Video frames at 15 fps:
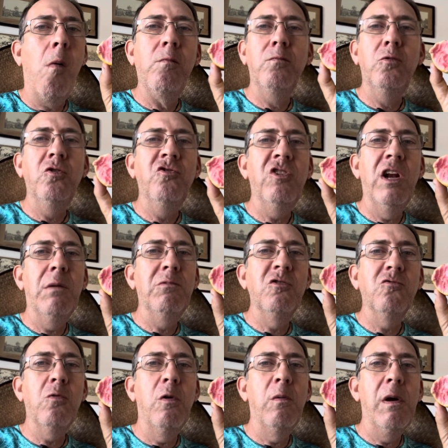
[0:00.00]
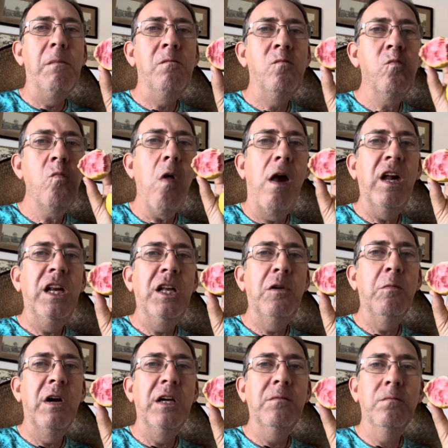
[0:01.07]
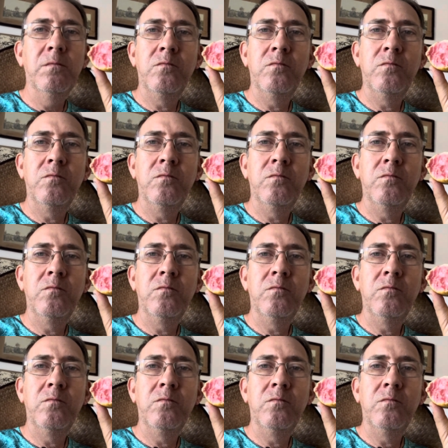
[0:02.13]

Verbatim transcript: mush it up and swallow it. Anyway,